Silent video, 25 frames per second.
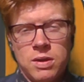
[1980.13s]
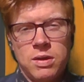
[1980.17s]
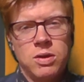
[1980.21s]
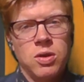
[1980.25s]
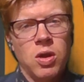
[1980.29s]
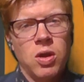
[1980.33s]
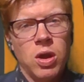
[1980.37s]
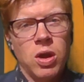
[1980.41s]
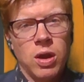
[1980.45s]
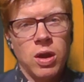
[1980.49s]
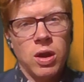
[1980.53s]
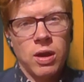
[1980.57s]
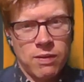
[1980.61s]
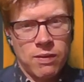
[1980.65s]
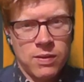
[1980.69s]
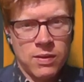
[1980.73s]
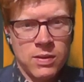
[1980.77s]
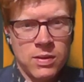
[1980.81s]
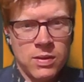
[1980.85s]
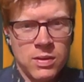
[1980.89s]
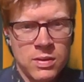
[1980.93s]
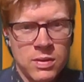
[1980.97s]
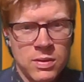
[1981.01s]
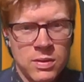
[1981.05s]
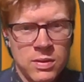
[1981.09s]
dollars.
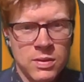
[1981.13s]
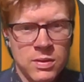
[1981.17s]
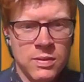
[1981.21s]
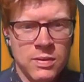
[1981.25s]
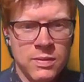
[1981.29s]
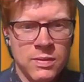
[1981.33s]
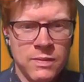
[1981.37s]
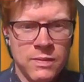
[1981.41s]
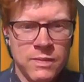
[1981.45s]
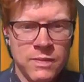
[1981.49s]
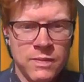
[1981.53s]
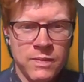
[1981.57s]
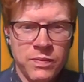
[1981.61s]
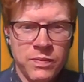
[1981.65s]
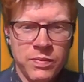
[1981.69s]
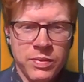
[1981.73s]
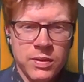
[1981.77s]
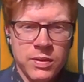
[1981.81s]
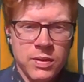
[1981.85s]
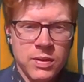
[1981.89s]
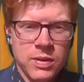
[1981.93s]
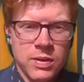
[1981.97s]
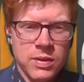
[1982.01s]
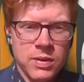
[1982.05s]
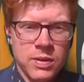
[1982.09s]

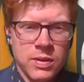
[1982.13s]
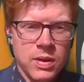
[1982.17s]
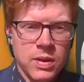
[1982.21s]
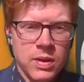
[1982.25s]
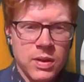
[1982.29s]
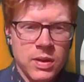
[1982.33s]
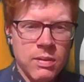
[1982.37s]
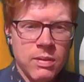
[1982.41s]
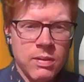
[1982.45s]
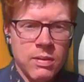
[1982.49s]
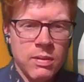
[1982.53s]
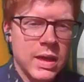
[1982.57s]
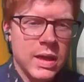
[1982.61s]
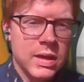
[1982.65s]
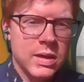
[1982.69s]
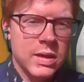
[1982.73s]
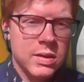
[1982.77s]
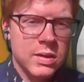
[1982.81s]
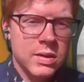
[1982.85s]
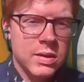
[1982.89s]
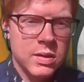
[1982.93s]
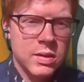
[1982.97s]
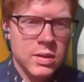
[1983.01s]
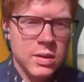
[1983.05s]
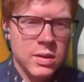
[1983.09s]
But instead,
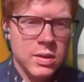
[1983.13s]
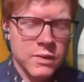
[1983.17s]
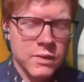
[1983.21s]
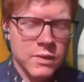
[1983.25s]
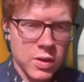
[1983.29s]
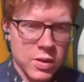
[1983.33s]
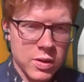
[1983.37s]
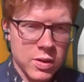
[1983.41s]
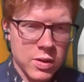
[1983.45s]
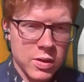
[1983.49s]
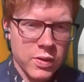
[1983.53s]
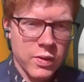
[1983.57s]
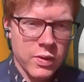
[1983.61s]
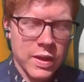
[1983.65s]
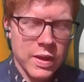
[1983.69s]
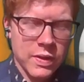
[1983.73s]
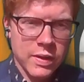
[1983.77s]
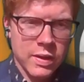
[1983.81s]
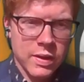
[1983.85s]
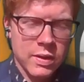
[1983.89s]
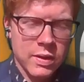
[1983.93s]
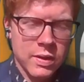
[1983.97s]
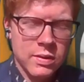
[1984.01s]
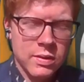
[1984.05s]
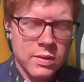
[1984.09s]
you've got your answer.
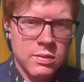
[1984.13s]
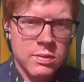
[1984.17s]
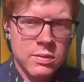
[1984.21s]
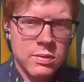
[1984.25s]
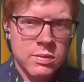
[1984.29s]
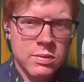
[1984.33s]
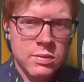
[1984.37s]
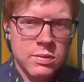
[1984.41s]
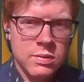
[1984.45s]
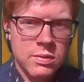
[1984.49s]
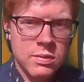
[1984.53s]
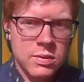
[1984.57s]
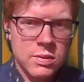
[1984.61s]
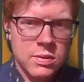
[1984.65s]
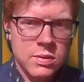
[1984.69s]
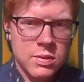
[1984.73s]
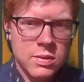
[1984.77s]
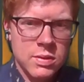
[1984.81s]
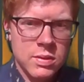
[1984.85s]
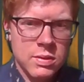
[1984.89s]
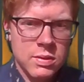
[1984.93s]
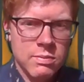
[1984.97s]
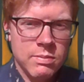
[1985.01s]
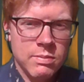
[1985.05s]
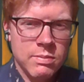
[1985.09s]

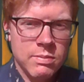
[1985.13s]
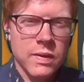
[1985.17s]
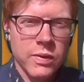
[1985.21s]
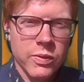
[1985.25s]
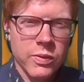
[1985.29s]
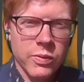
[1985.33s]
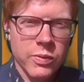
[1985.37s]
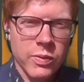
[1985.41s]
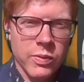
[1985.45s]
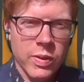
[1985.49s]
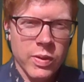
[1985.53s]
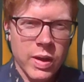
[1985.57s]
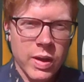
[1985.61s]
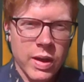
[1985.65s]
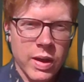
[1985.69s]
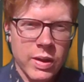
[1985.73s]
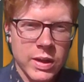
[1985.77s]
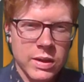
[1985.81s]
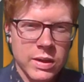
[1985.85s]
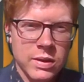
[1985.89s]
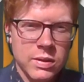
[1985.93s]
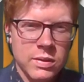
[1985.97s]
But is it the right one?